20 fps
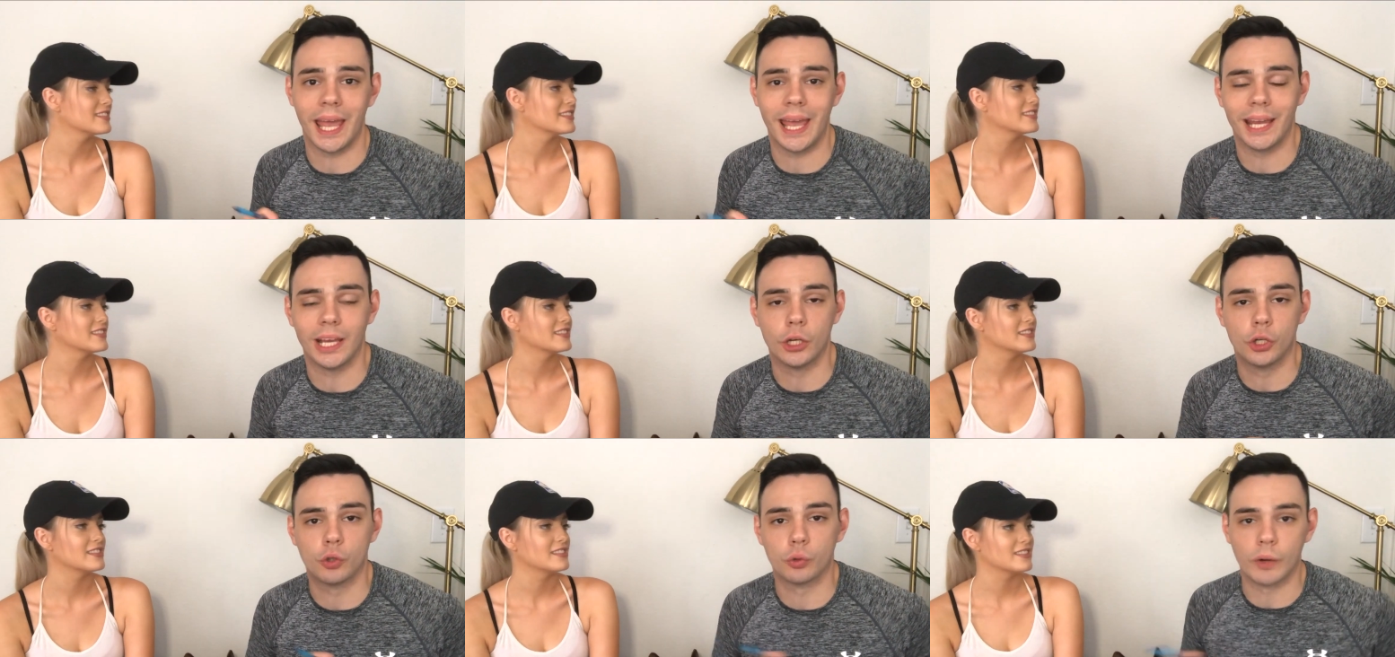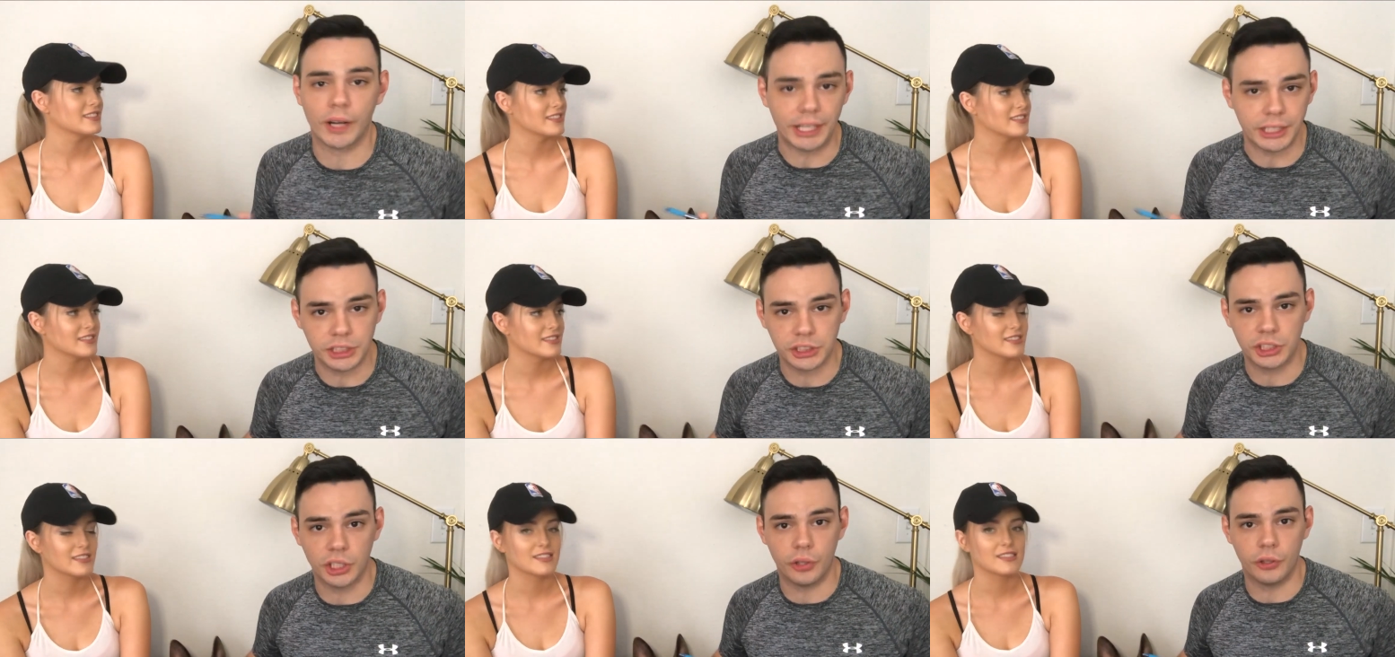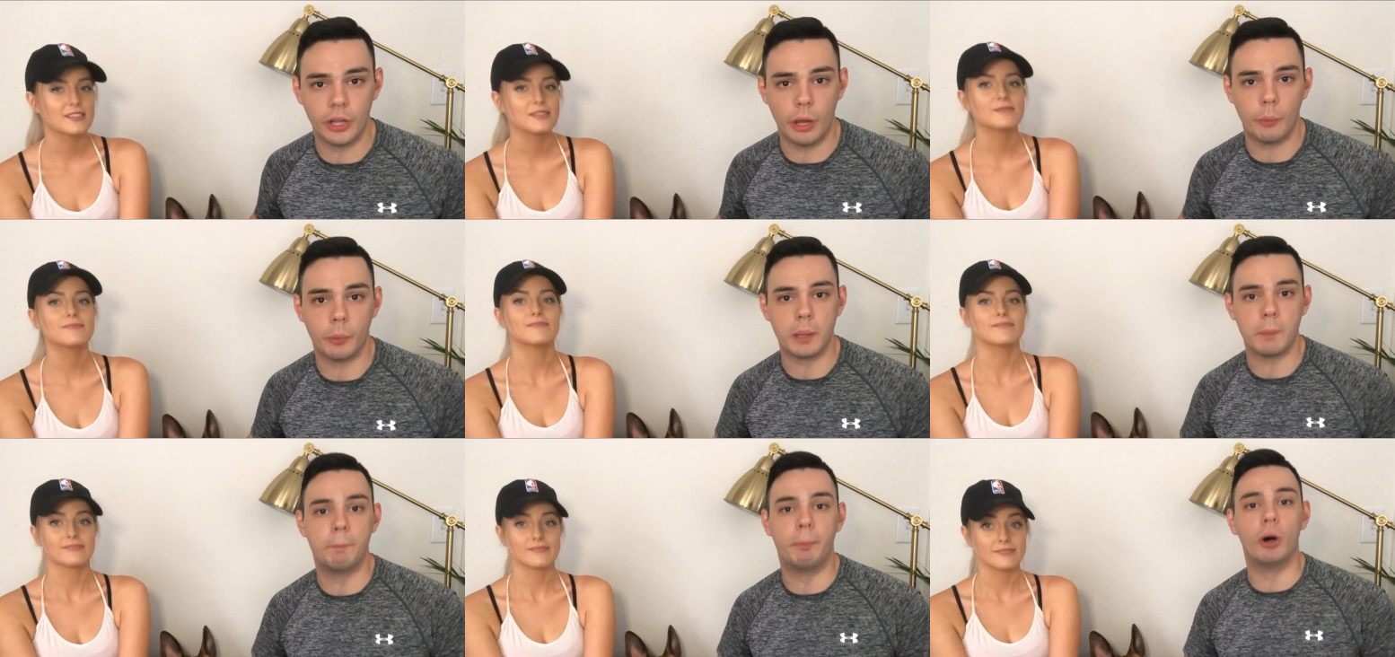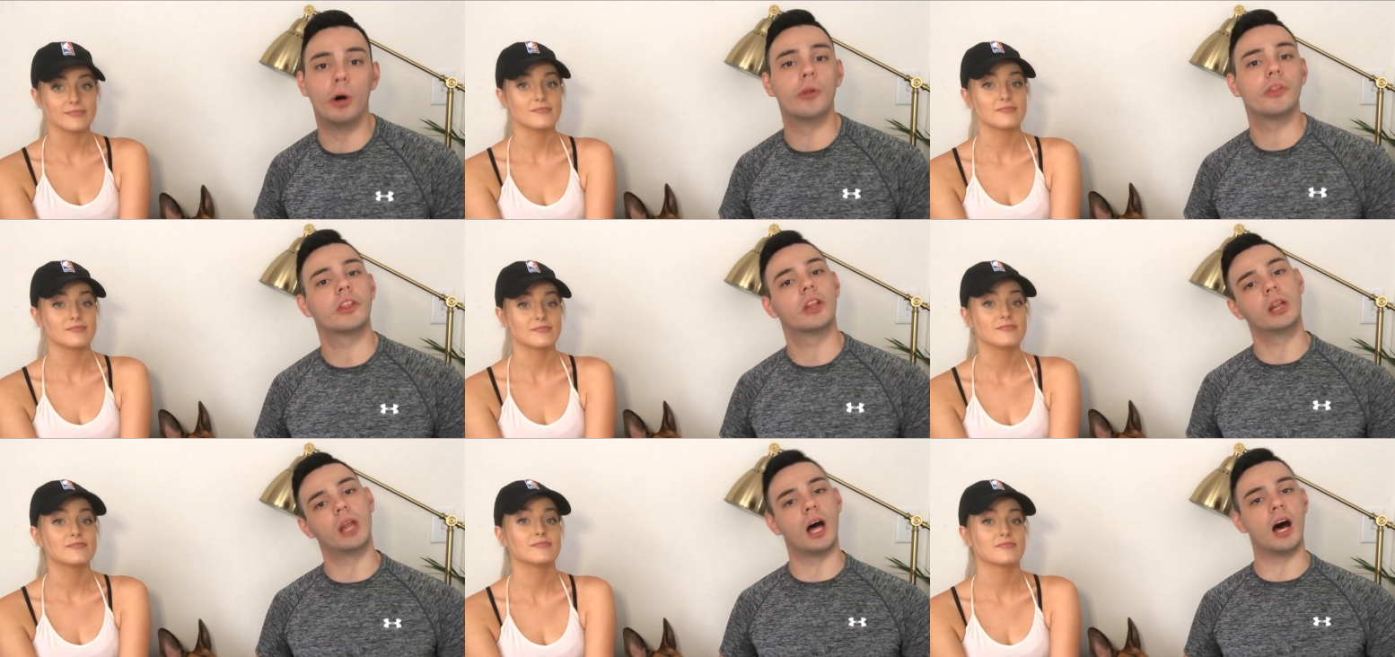Speaker 1: a great show that we
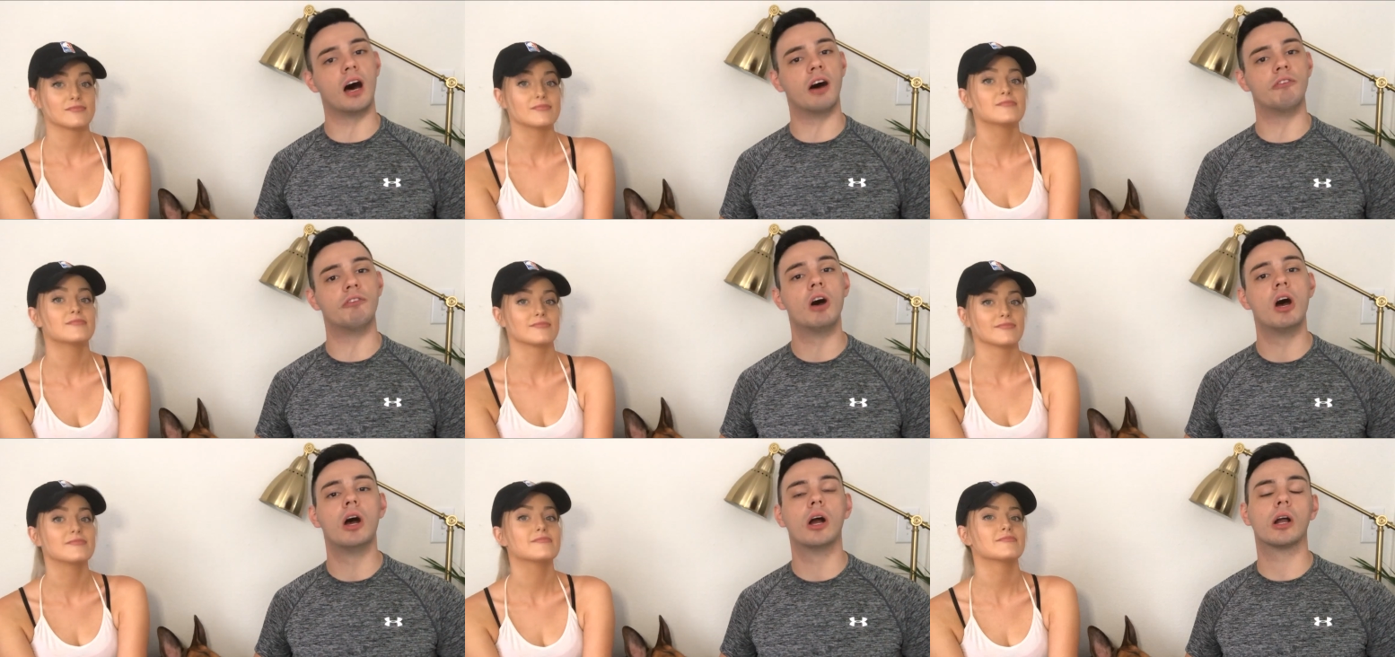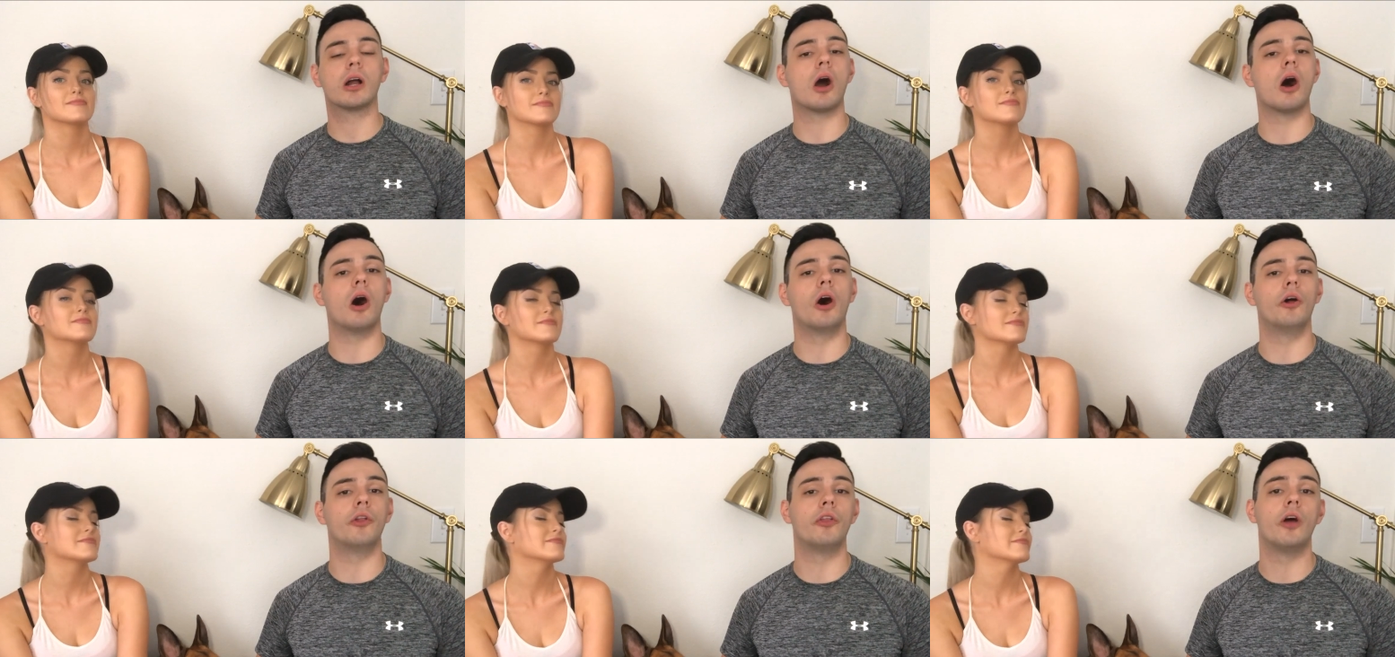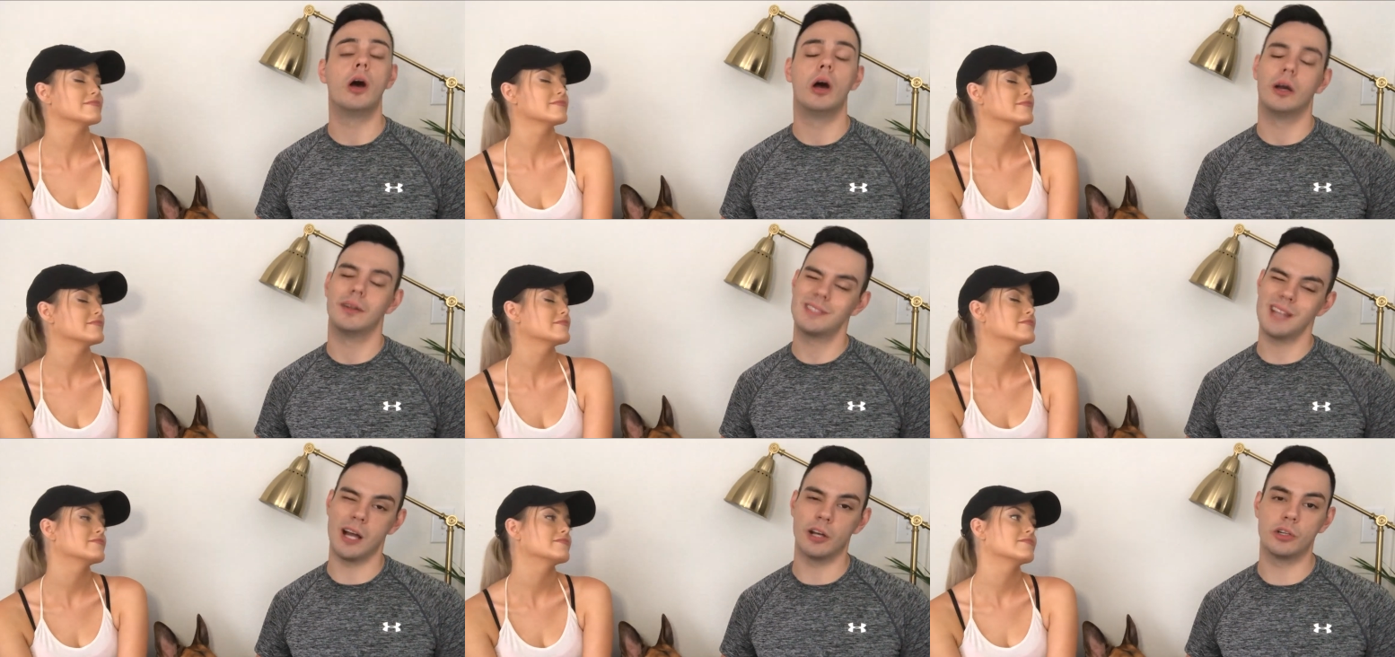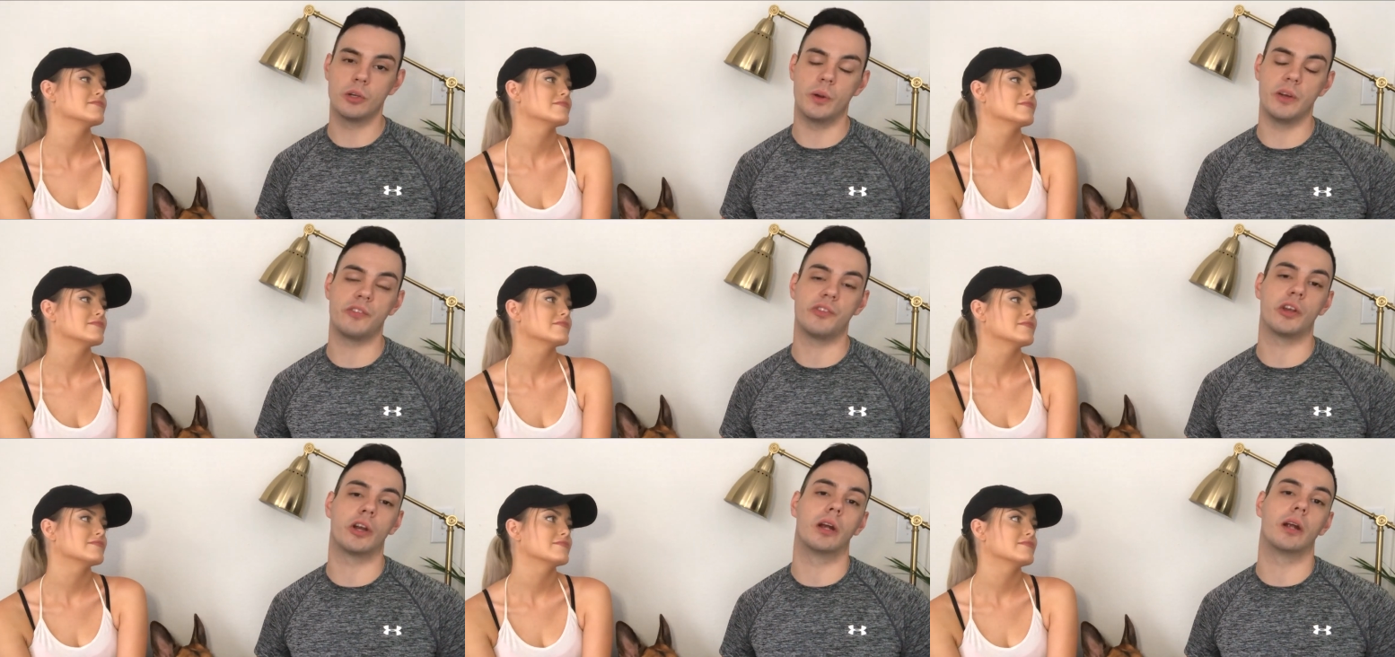both love called Tongue
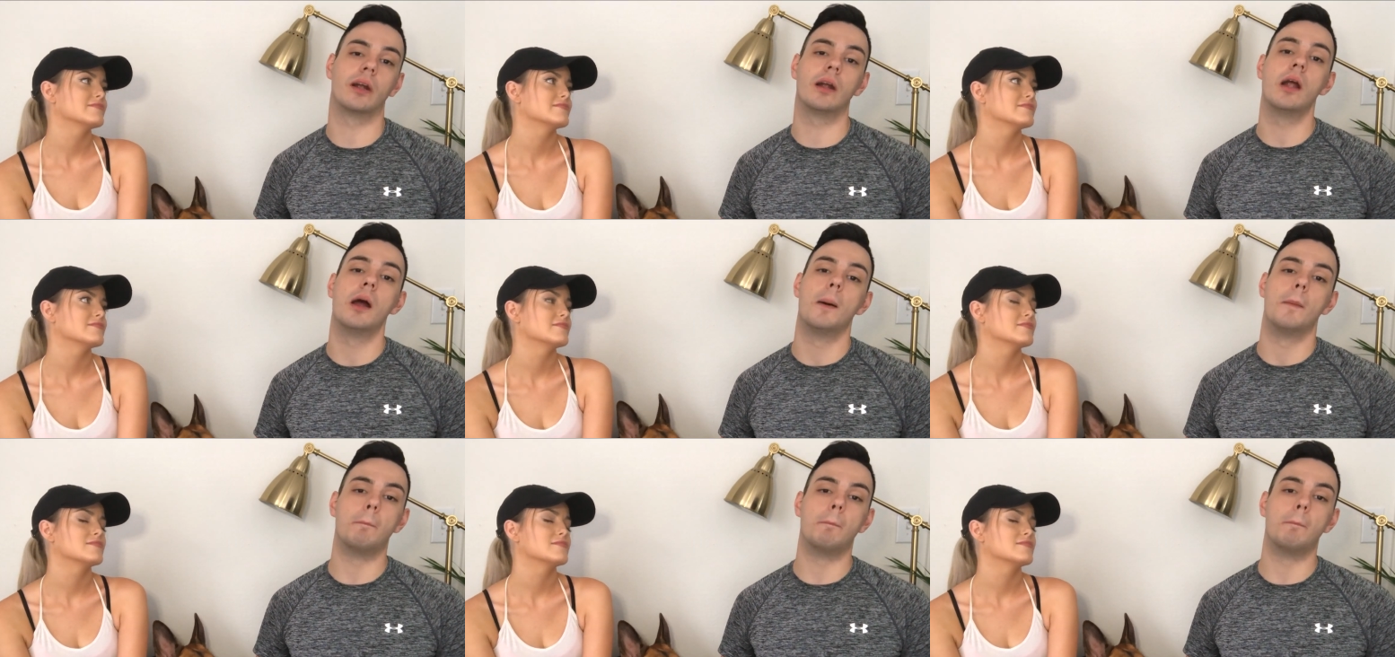Twister,